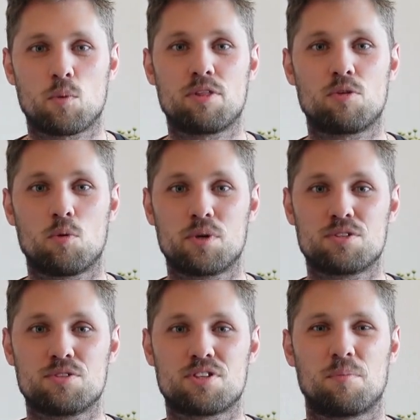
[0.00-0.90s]
we thought we'd
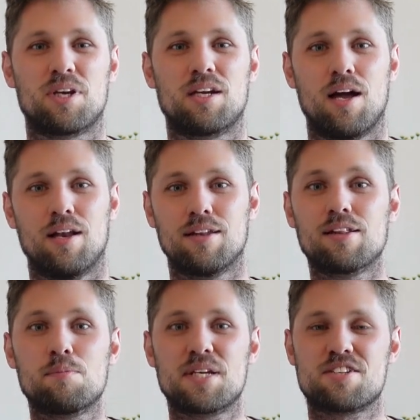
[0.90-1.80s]
do something a
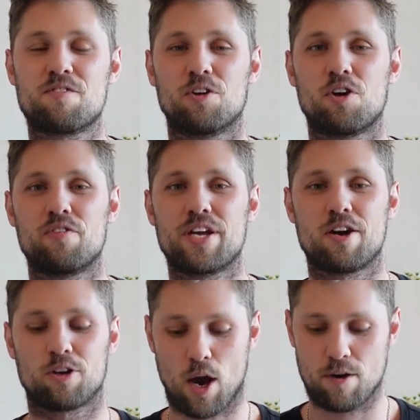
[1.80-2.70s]
little bit different over
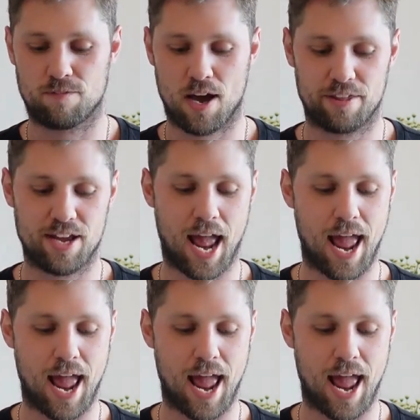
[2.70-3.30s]
here at Grainfather